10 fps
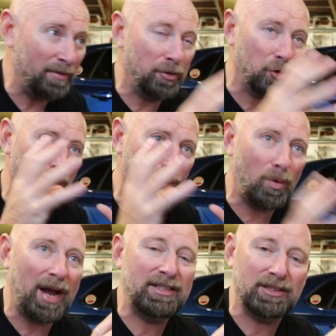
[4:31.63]
of the
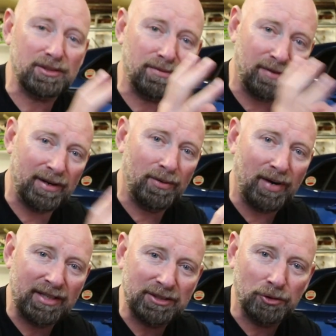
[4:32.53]
greatest
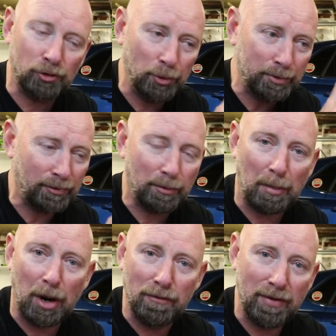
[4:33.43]
fundraising groups
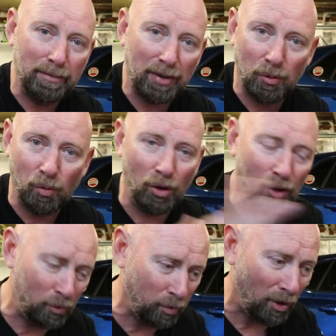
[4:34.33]
from Movember
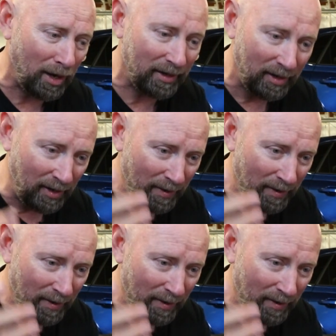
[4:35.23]
worldwide.